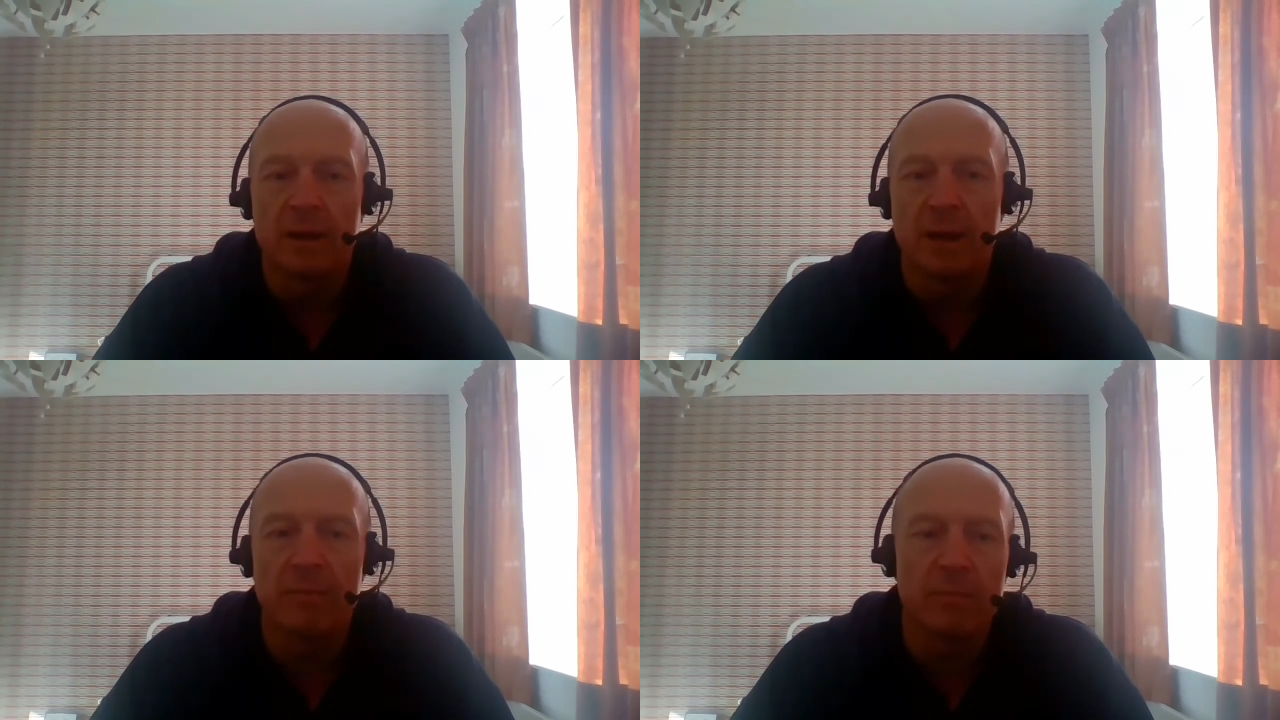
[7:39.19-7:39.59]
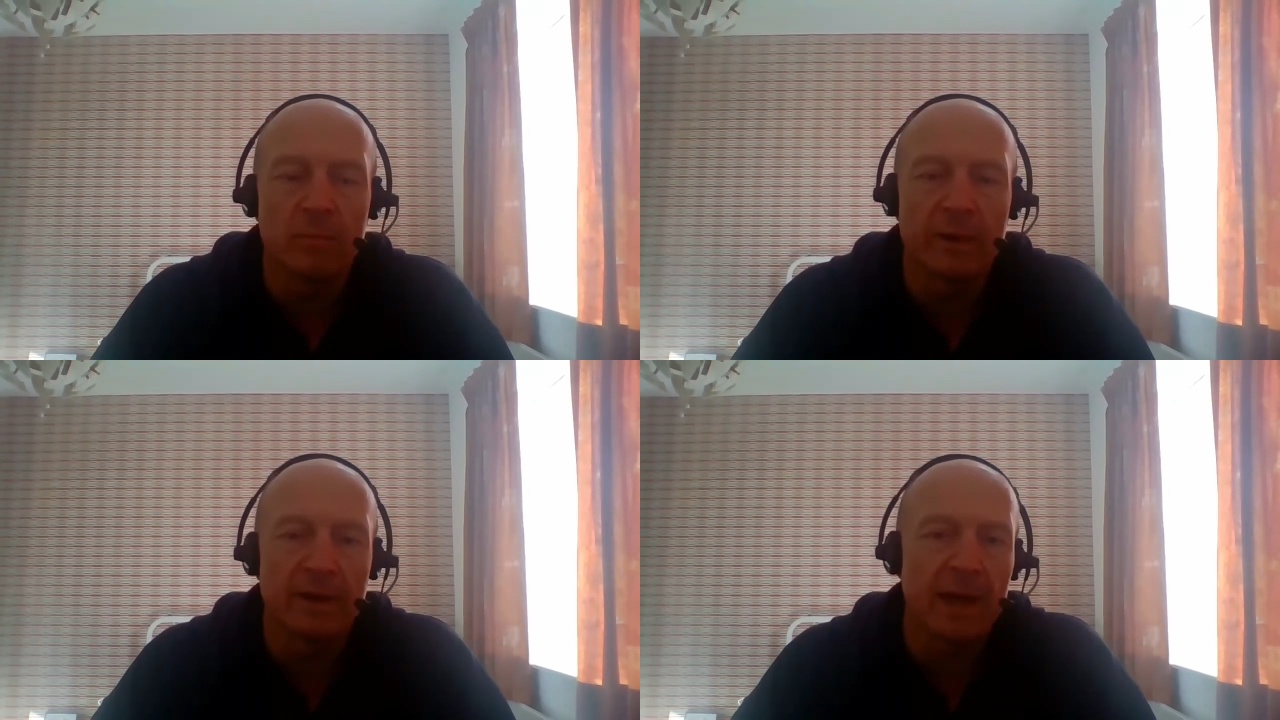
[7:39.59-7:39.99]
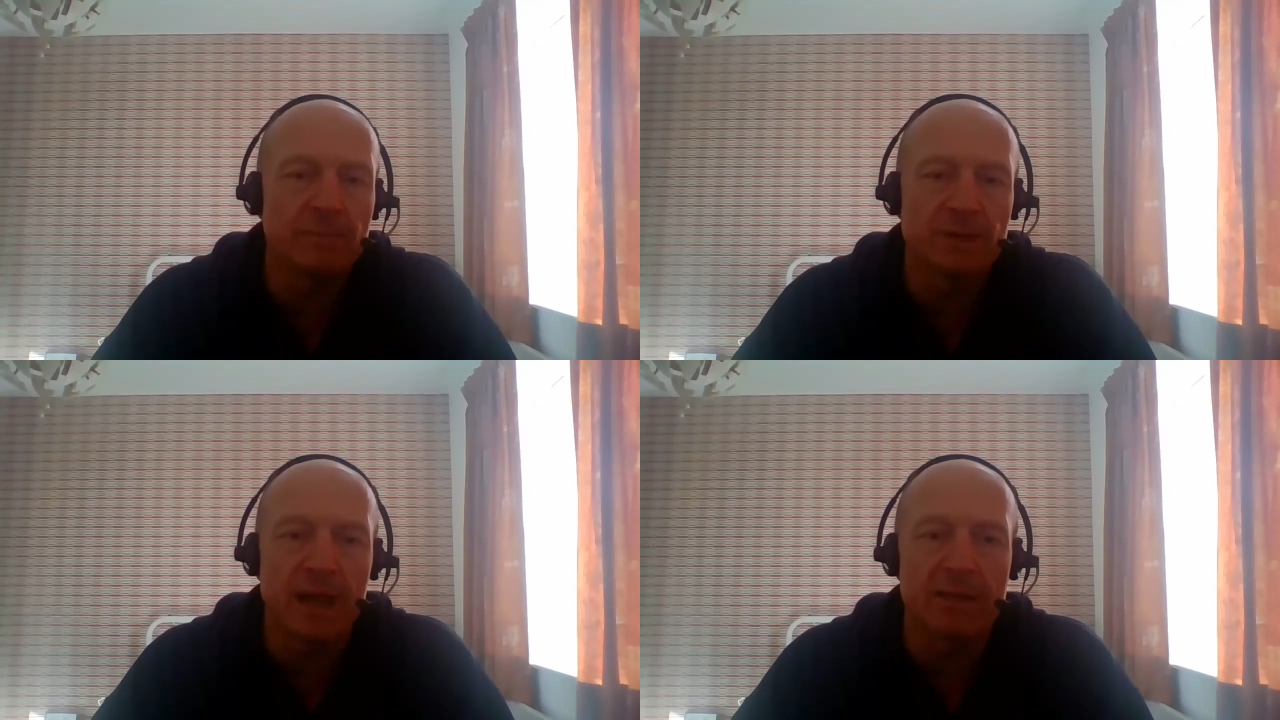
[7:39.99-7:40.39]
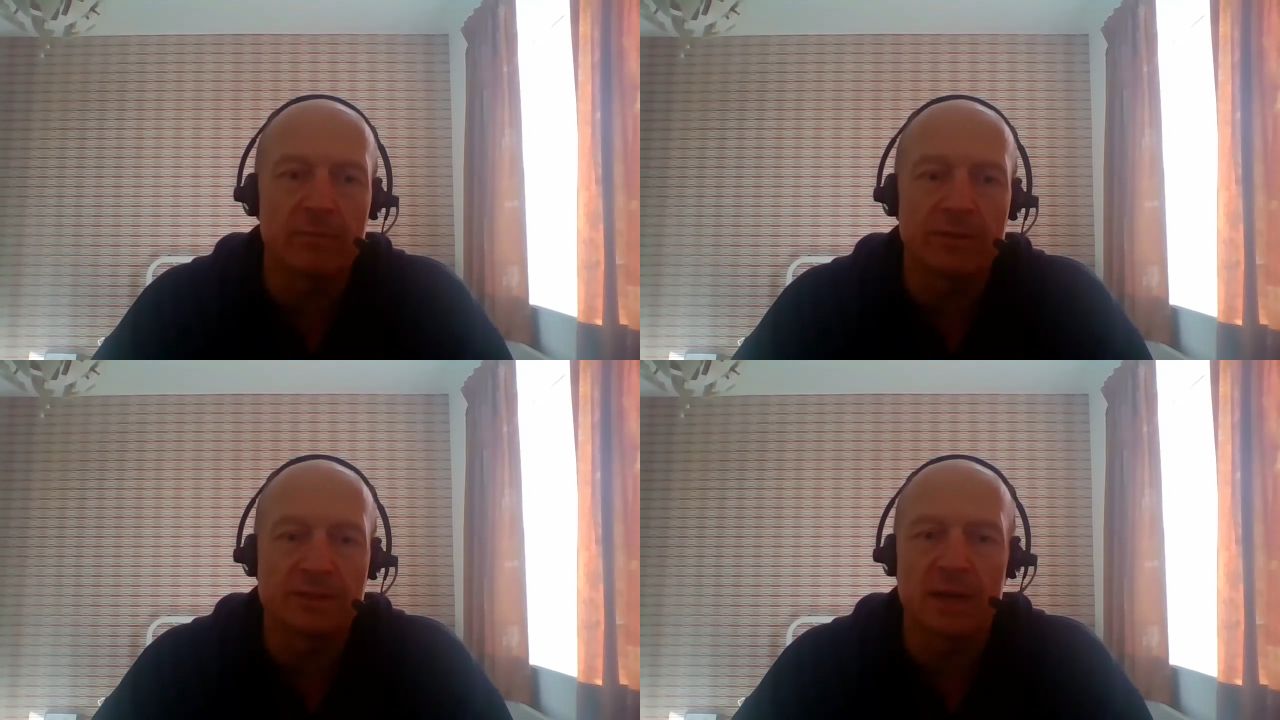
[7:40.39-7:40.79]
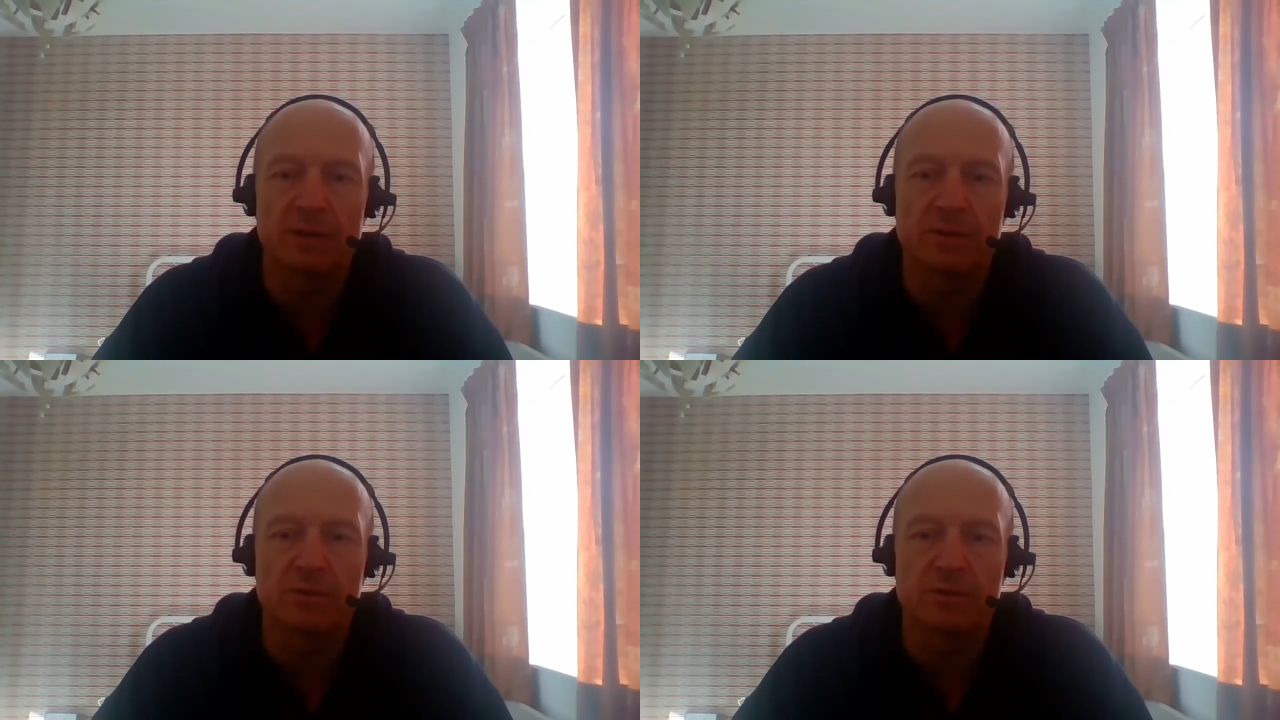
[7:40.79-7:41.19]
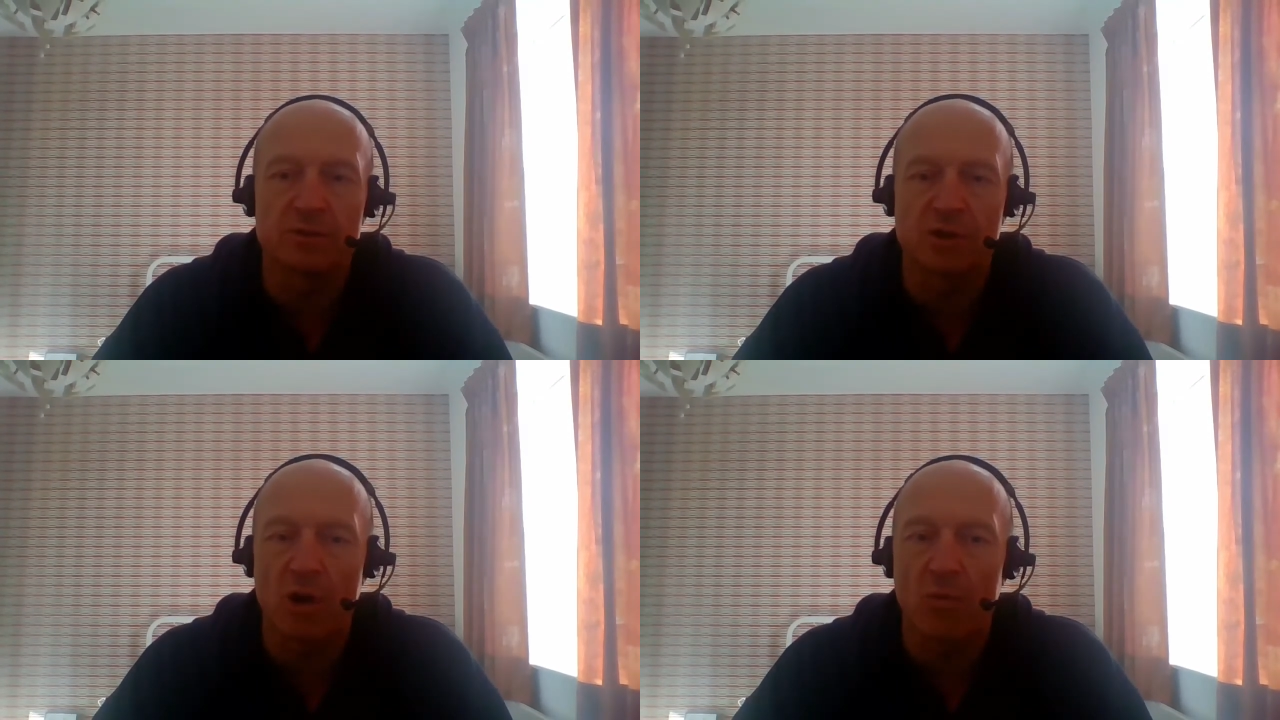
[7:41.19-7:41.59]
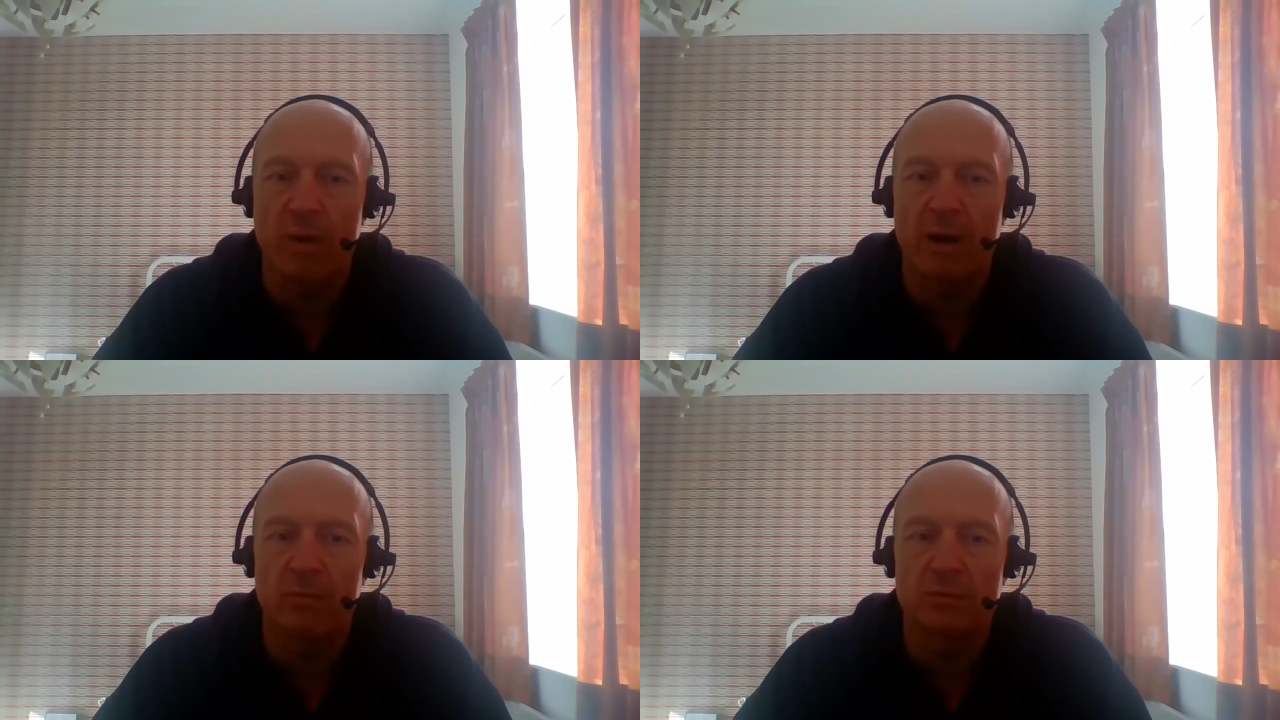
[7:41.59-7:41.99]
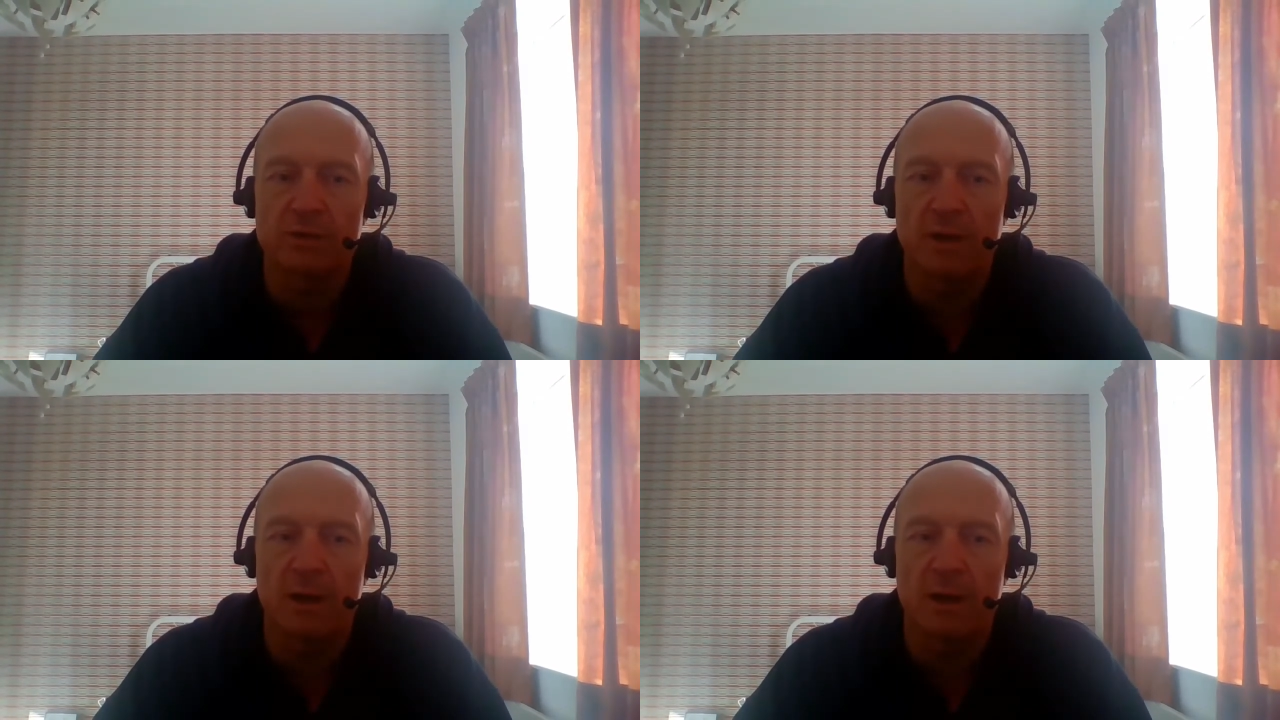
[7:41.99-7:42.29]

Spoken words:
And we came together and we started to scope out.